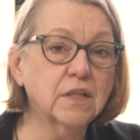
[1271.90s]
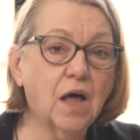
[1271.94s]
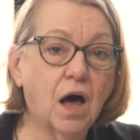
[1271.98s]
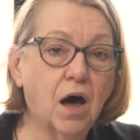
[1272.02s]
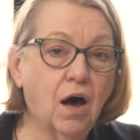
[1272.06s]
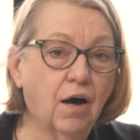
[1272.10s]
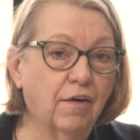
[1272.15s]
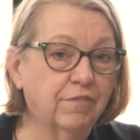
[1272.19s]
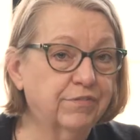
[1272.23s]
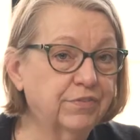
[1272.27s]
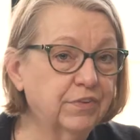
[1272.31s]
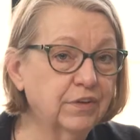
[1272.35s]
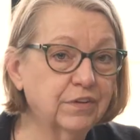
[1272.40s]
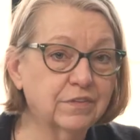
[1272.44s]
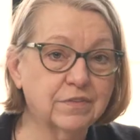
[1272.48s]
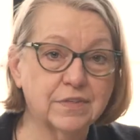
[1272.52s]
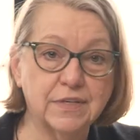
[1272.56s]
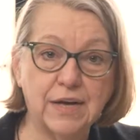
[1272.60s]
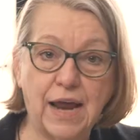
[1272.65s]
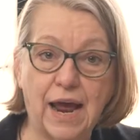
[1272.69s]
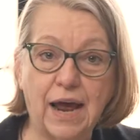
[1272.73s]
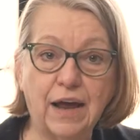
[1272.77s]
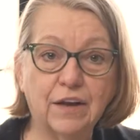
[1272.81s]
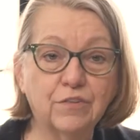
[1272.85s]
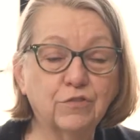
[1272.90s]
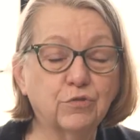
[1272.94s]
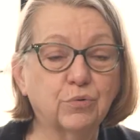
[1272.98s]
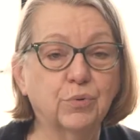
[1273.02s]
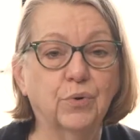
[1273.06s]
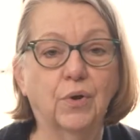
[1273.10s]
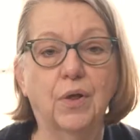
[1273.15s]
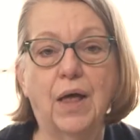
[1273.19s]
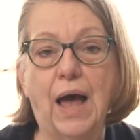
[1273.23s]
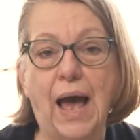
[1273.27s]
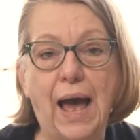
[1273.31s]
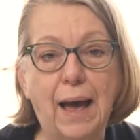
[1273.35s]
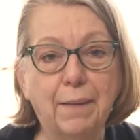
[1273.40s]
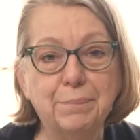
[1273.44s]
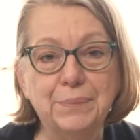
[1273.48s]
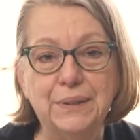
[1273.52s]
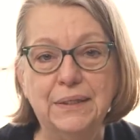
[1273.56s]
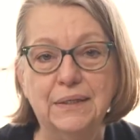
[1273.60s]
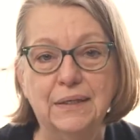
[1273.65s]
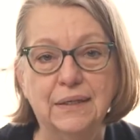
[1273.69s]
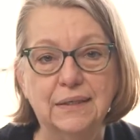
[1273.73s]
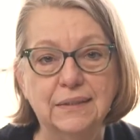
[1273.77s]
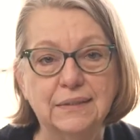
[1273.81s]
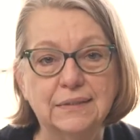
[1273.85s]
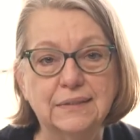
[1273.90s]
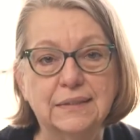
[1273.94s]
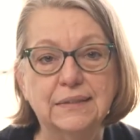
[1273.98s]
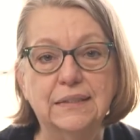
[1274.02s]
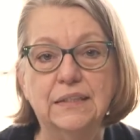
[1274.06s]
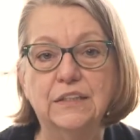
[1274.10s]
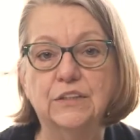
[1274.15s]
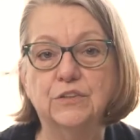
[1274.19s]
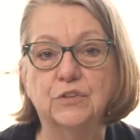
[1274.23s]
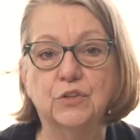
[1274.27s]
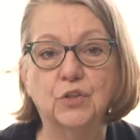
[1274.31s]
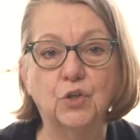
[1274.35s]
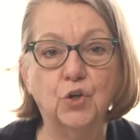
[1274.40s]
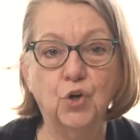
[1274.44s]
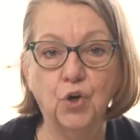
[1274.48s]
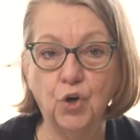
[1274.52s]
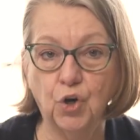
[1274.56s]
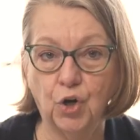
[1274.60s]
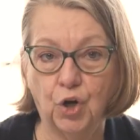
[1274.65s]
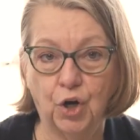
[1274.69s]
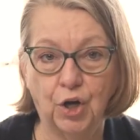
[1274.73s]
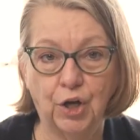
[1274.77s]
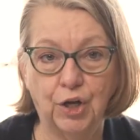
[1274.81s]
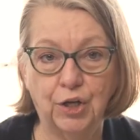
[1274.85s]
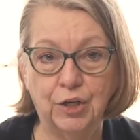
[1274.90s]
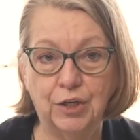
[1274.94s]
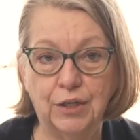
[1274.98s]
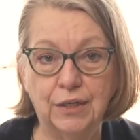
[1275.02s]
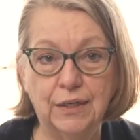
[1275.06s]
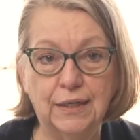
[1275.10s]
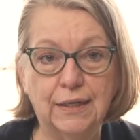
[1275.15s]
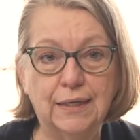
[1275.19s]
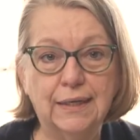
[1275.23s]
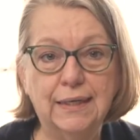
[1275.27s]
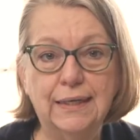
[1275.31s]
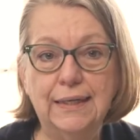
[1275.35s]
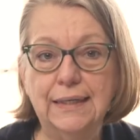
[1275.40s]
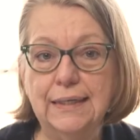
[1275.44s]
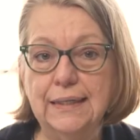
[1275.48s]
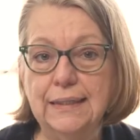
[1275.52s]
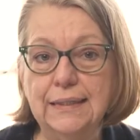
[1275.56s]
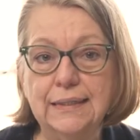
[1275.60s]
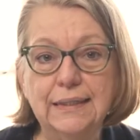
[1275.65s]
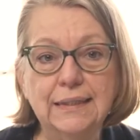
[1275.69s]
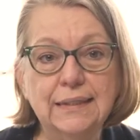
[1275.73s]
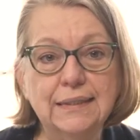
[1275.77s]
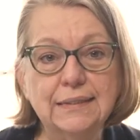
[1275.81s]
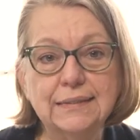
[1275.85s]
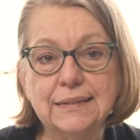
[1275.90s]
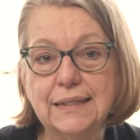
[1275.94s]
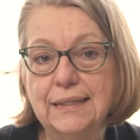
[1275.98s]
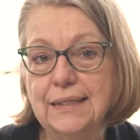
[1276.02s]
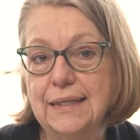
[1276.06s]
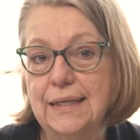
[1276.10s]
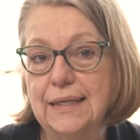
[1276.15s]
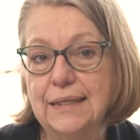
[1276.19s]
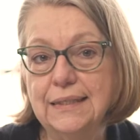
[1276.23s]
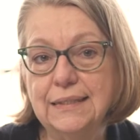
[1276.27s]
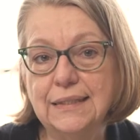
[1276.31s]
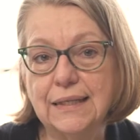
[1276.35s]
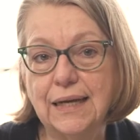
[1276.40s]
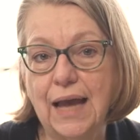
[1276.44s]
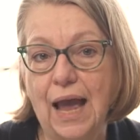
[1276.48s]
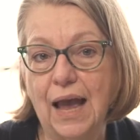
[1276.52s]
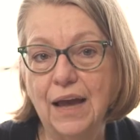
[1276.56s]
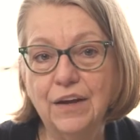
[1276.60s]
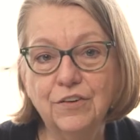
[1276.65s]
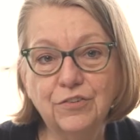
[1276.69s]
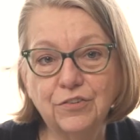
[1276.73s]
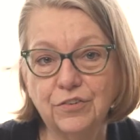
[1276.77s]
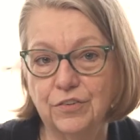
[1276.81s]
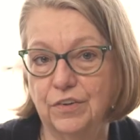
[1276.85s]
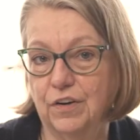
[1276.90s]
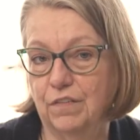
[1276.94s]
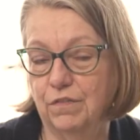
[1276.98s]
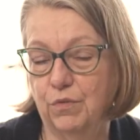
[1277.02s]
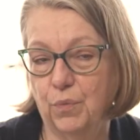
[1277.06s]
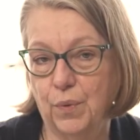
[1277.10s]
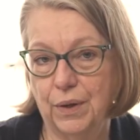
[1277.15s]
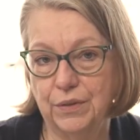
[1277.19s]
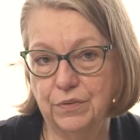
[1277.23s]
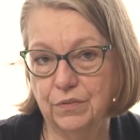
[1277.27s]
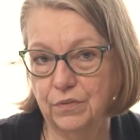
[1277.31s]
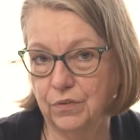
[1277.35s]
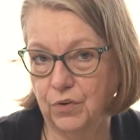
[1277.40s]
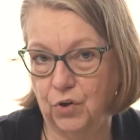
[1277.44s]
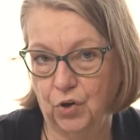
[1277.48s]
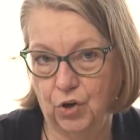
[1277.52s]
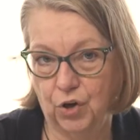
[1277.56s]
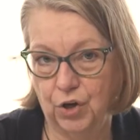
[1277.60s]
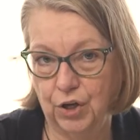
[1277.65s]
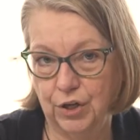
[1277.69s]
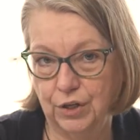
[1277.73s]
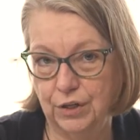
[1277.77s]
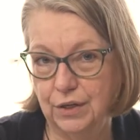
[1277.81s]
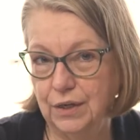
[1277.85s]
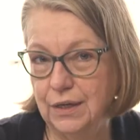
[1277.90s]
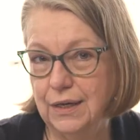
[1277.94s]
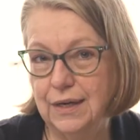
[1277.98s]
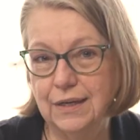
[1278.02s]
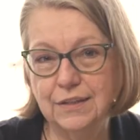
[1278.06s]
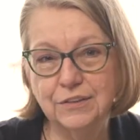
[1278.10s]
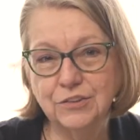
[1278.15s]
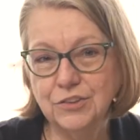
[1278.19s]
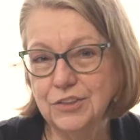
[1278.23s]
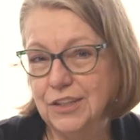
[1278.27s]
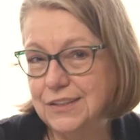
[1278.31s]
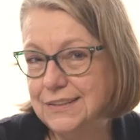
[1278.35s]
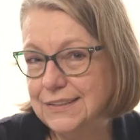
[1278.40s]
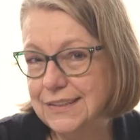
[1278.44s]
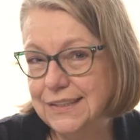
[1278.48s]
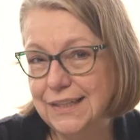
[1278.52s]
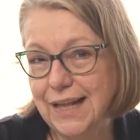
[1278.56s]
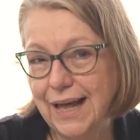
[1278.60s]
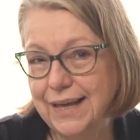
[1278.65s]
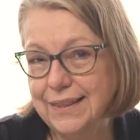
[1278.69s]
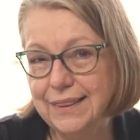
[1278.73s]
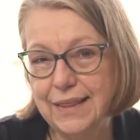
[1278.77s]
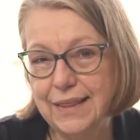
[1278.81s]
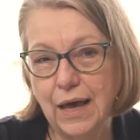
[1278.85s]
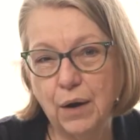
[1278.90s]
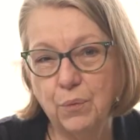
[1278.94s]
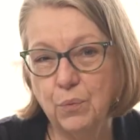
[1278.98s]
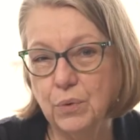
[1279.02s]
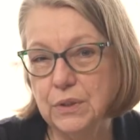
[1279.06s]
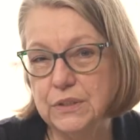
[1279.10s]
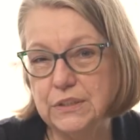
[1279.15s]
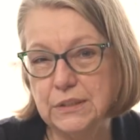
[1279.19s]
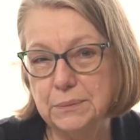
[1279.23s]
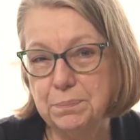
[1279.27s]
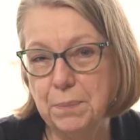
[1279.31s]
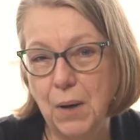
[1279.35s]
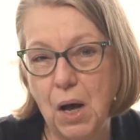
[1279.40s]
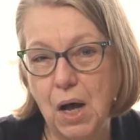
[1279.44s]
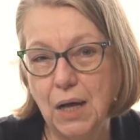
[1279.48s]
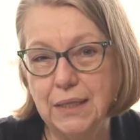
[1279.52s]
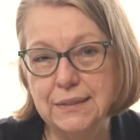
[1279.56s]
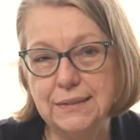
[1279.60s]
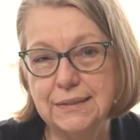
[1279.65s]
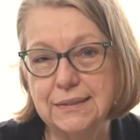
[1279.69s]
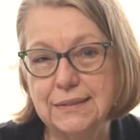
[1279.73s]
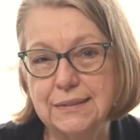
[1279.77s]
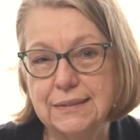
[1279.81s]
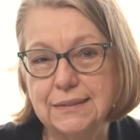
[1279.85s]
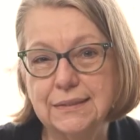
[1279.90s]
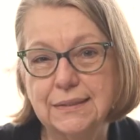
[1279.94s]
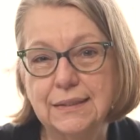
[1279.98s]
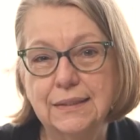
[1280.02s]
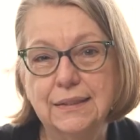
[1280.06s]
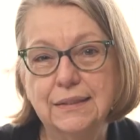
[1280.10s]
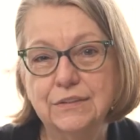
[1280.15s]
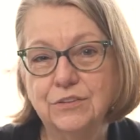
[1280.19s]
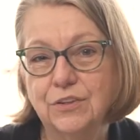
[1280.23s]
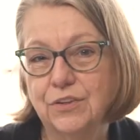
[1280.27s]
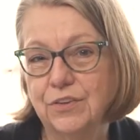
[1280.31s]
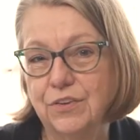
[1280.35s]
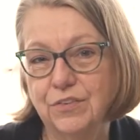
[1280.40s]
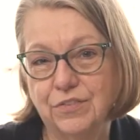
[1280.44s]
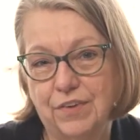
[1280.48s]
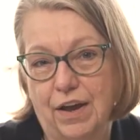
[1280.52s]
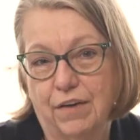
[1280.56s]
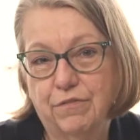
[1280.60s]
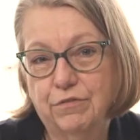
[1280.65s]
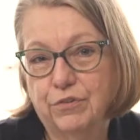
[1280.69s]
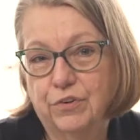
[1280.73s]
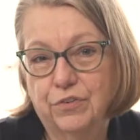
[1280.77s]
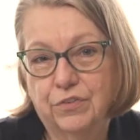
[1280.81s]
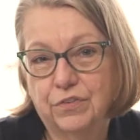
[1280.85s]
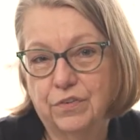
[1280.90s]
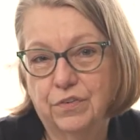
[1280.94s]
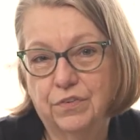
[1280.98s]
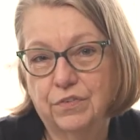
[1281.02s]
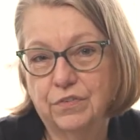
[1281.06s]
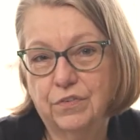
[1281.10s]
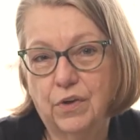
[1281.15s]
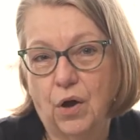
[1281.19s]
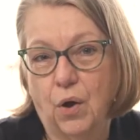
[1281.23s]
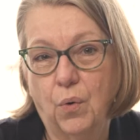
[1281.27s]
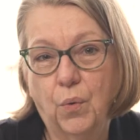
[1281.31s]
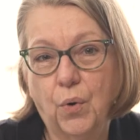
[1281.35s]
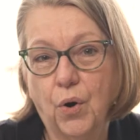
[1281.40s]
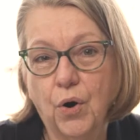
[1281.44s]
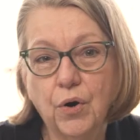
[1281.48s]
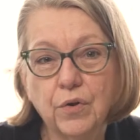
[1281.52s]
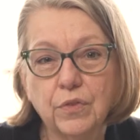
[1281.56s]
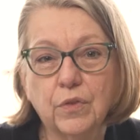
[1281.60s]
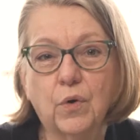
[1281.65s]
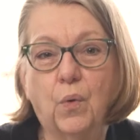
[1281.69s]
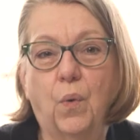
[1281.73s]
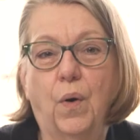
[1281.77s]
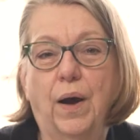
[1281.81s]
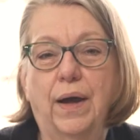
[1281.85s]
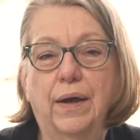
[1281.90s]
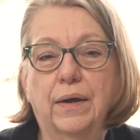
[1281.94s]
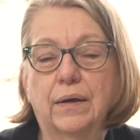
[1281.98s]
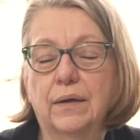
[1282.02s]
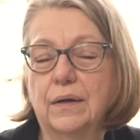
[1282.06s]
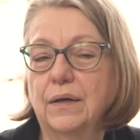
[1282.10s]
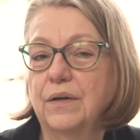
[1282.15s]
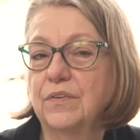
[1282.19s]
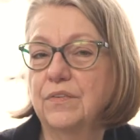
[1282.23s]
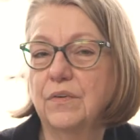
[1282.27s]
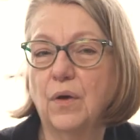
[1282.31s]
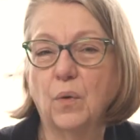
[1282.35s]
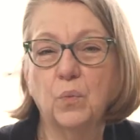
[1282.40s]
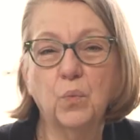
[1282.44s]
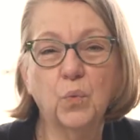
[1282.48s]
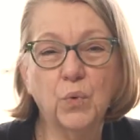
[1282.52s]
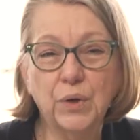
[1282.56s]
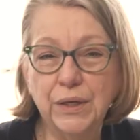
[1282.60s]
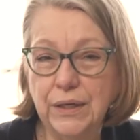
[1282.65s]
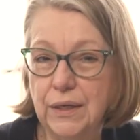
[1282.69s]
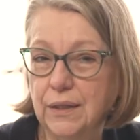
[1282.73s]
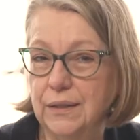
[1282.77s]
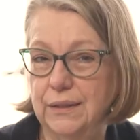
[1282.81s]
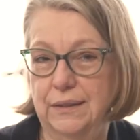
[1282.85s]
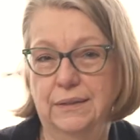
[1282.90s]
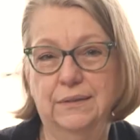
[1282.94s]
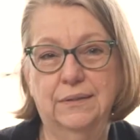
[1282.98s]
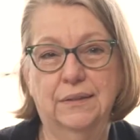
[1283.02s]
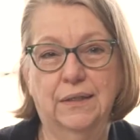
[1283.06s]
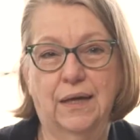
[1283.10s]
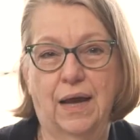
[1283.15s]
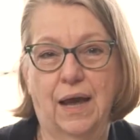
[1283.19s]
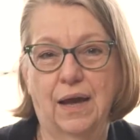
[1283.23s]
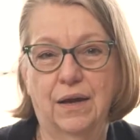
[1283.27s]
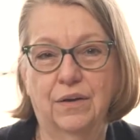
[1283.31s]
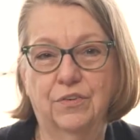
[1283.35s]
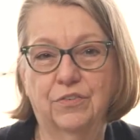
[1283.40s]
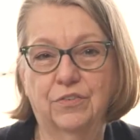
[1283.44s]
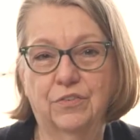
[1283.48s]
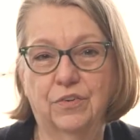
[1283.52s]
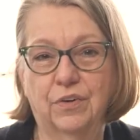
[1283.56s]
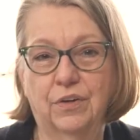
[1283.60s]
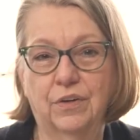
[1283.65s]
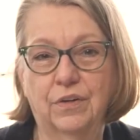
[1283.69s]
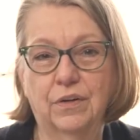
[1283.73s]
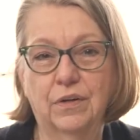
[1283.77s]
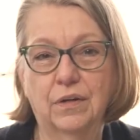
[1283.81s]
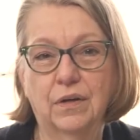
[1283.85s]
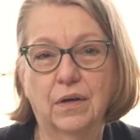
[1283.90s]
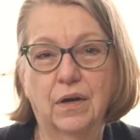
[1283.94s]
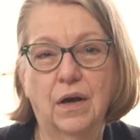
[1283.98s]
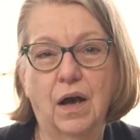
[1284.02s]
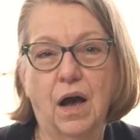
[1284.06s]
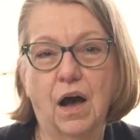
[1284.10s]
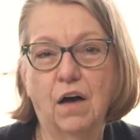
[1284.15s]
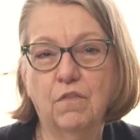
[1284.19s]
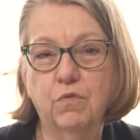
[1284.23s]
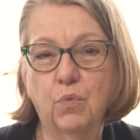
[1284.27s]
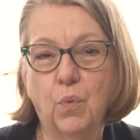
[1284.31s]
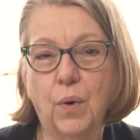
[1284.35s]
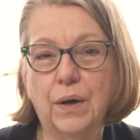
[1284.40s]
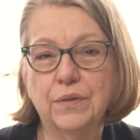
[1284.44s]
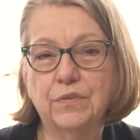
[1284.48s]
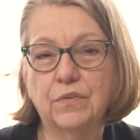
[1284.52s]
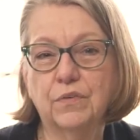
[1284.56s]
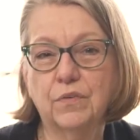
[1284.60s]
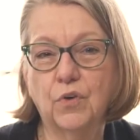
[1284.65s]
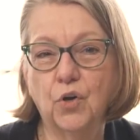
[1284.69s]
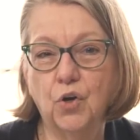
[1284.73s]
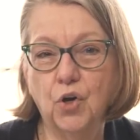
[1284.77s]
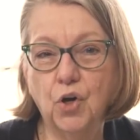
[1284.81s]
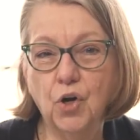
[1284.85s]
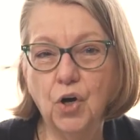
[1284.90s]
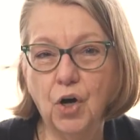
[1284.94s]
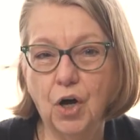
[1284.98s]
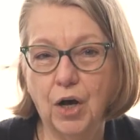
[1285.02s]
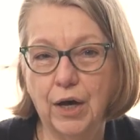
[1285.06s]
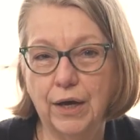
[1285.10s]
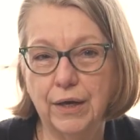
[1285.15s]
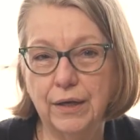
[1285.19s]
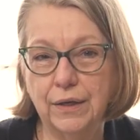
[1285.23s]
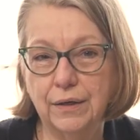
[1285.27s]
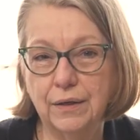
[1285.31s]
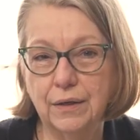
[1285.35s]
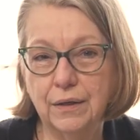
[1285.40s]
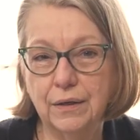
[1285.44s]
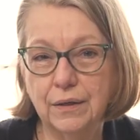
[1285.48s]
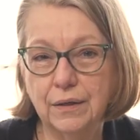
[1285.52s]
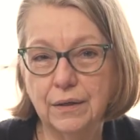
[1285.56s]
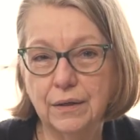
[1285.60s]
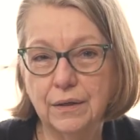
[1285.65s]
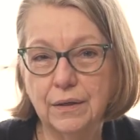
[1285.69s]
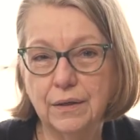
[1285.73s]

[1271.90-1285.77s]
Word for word: love, this natural happiness is good. It is an indication of what's good. Just like that response to the San Francisco earthquake is a real indication of what's good.